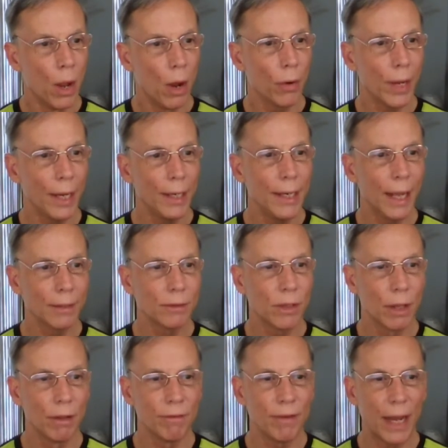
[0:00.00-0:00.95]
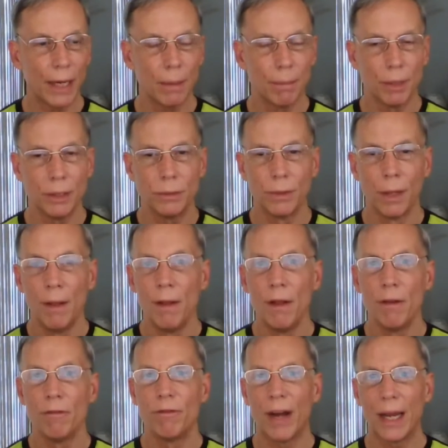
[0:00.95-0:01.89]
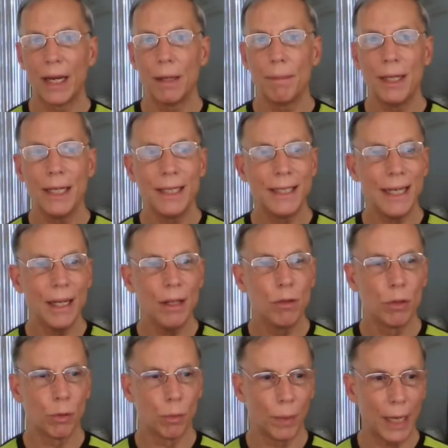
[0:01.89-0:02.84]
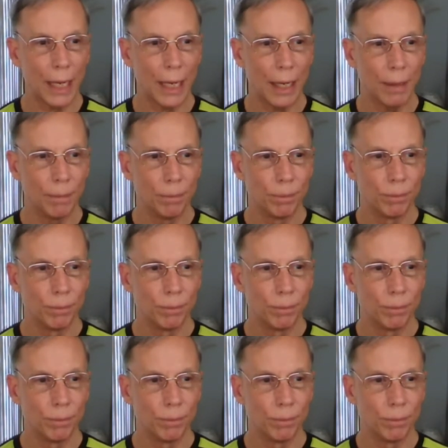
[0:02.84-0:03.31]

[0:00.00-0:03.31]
Okay, next on the vitamins, vitamin D3,